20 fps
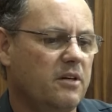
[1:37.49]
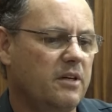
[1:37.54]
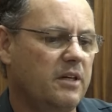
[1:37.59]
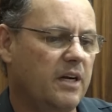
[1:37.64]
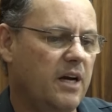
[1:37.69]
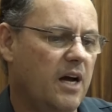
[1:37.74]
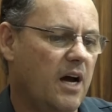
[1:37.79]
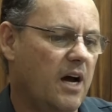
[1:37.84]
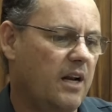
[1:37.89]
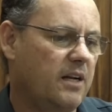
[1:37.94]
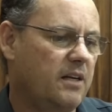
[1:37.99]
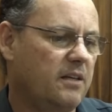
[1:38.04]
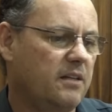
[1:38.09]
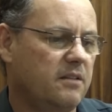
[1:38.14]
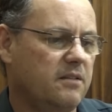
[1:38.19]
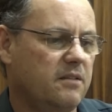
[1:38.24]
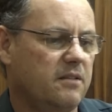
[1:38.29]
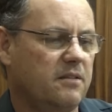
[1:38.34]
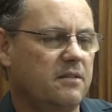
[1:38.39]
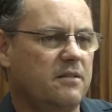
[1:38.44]

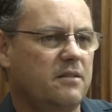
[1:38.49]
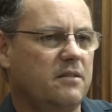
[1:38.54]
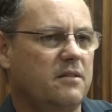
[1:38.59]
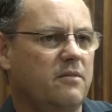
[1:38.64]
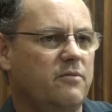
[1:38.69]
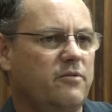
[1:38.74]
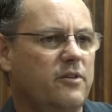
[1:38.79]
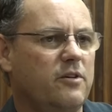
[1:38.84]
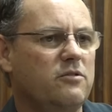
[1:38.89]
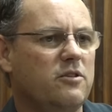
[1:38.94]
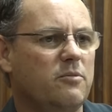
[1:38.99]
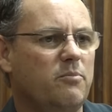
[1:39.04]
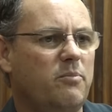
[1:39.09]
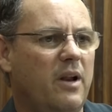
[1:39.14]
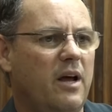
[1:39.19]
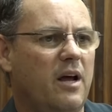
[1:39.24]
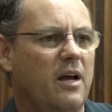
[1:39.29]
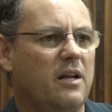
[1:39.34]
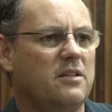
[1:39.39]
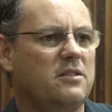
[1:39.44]
regarding the future
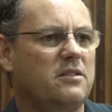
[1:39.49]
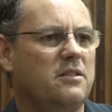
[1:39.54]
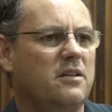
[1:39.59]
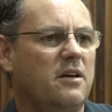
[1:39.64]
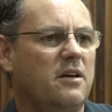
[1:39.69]
plans.